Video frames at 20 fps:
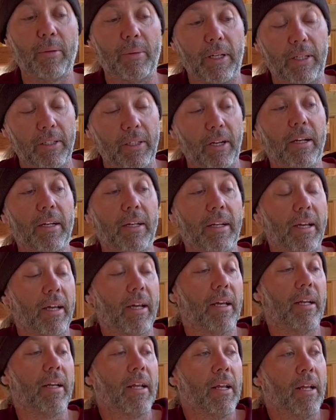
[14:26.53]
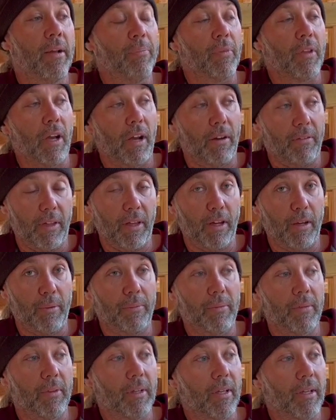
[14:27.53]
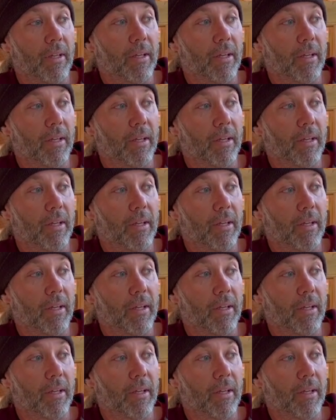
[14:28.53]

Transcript: He had gone ahead of them